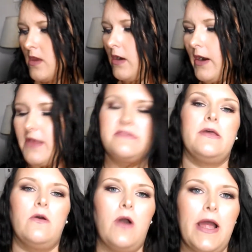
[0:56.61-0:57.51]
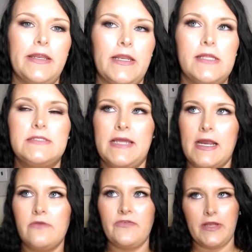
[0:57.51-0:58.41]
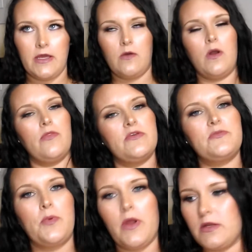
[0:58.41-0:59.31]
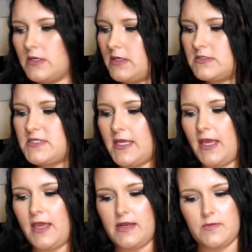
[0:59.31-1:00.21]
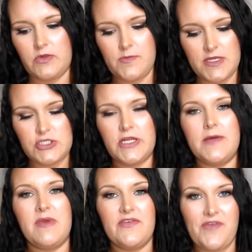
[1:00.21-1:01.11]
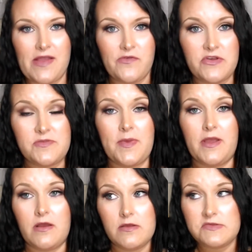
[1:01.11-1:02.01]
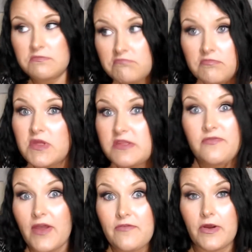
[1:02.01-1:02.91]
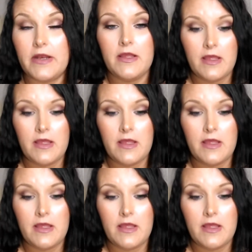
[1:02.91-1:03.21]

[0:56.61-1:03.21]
Alright, so I did an entire video on this product, and I'm going to mention it in my favorites because it's a favorite.